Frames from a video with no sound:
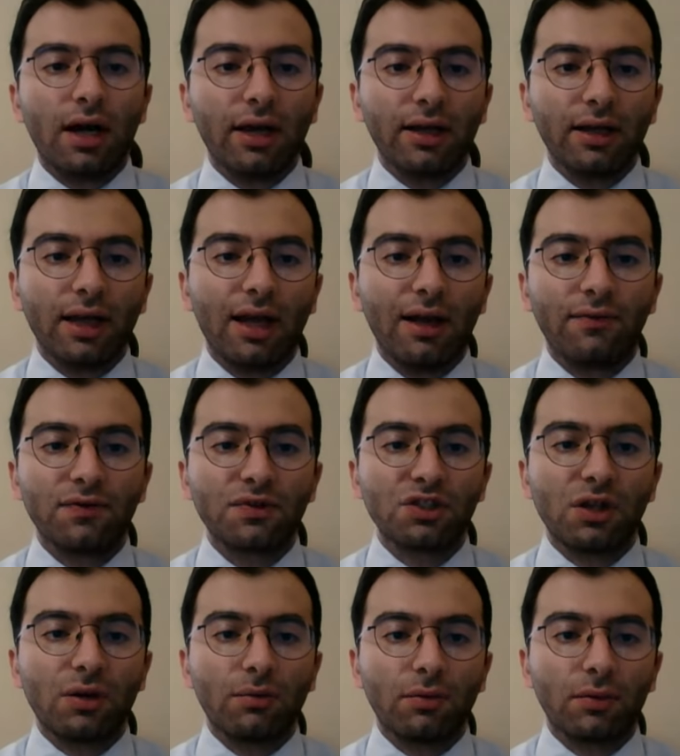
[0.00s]
have
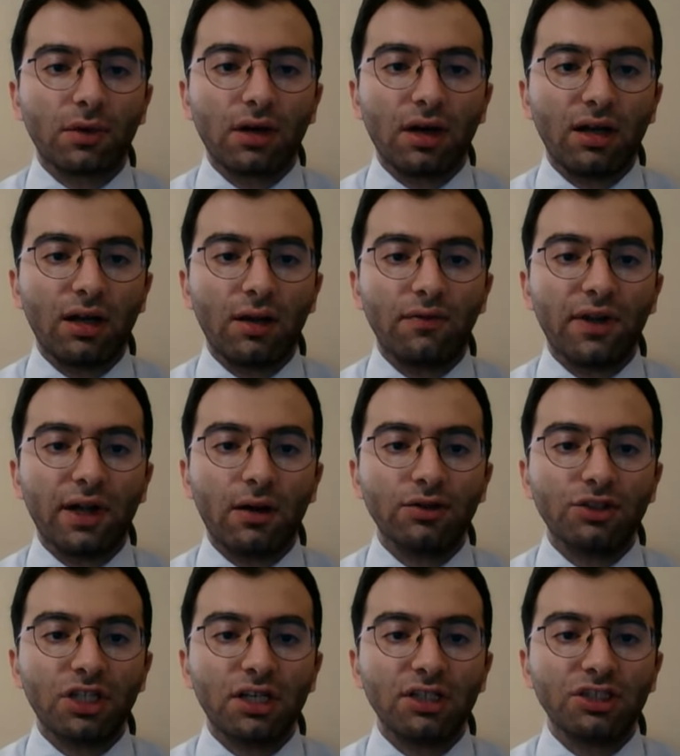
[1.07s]
some kind of
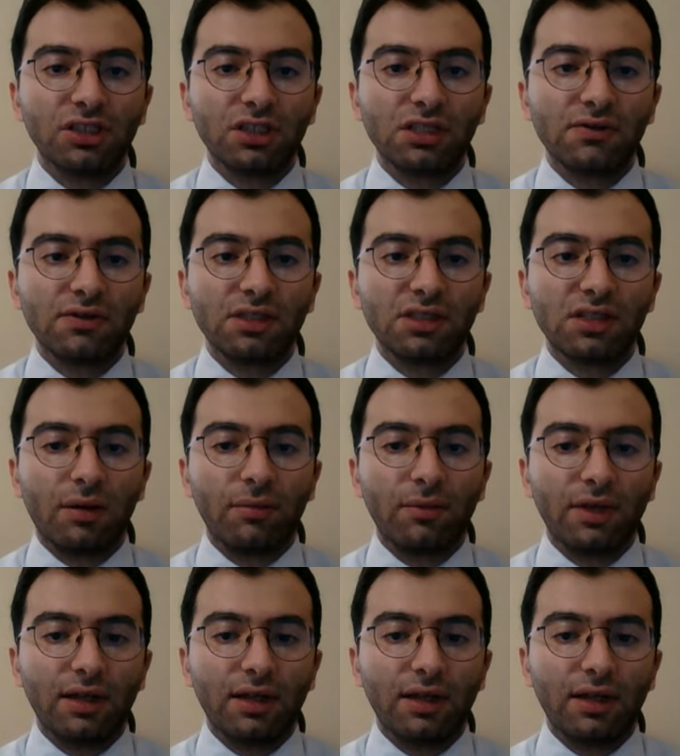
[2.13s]
negotiations with some